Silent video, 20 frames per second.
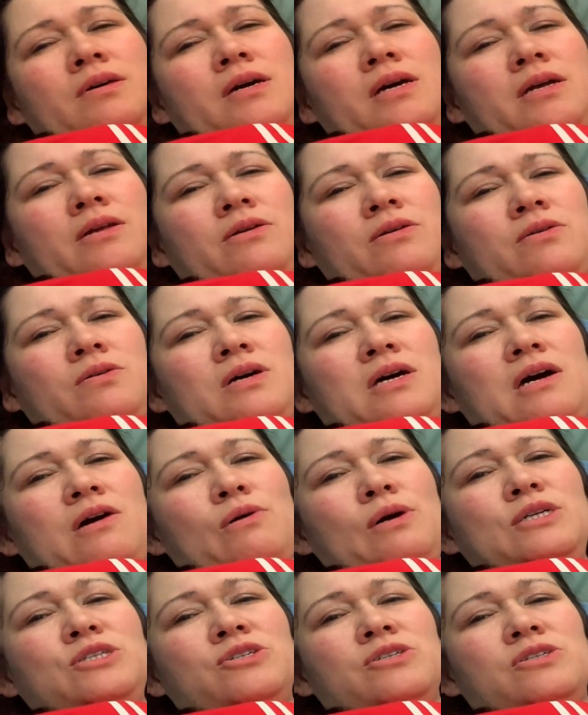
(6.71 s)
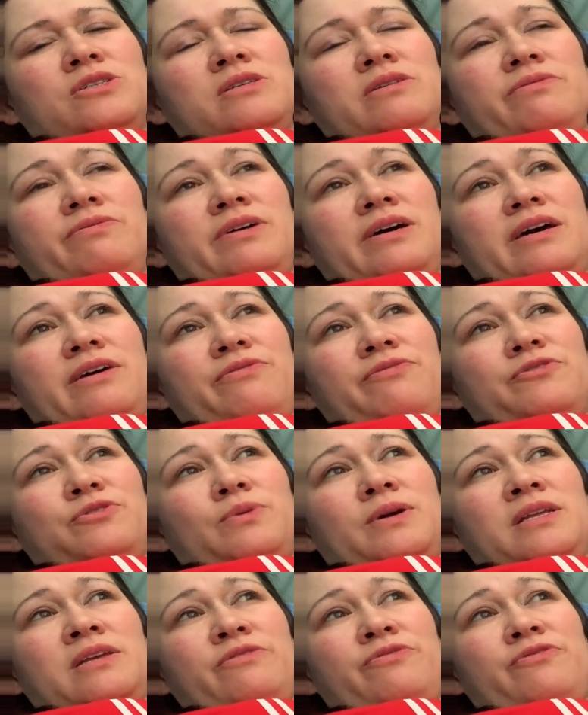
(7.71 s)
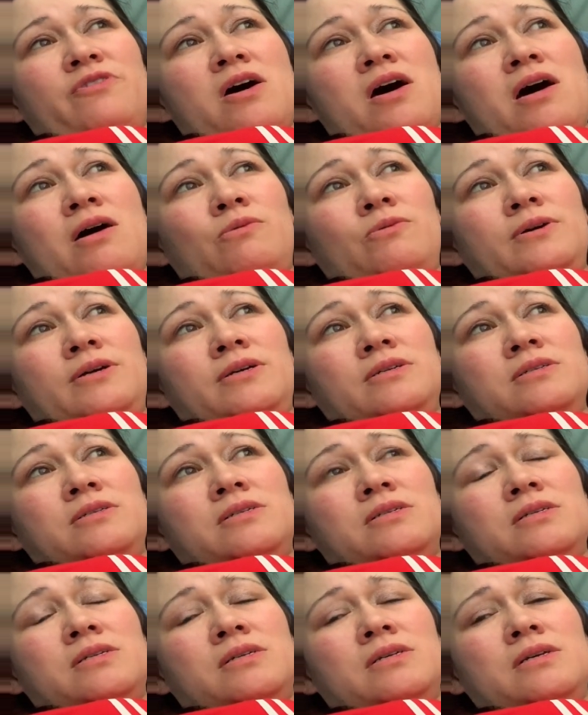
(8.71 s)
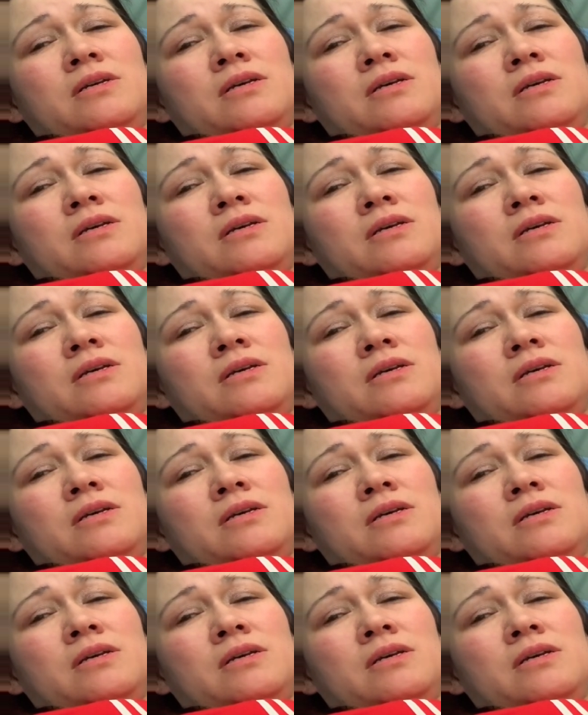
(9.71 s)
I don't know how I should survive 24 hours.